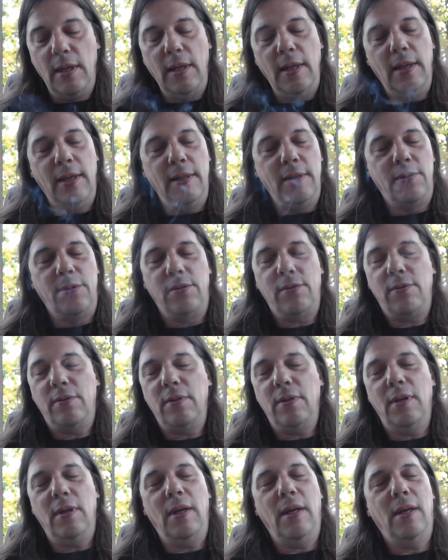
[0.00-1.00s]
It's
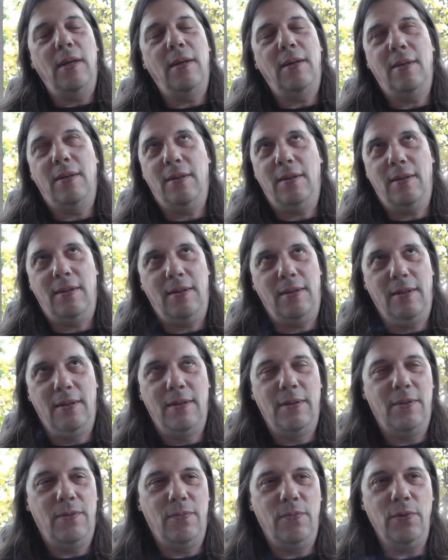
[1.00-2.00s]

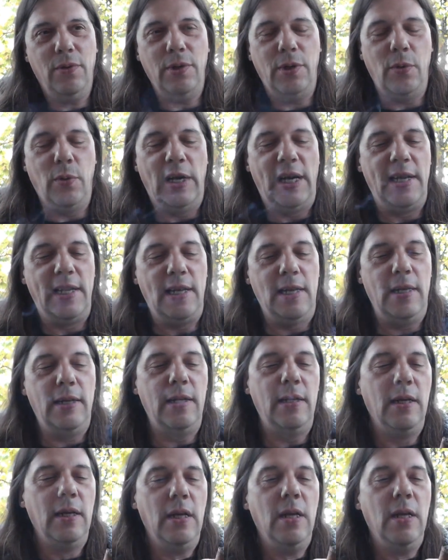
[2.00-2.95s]
really what I needed.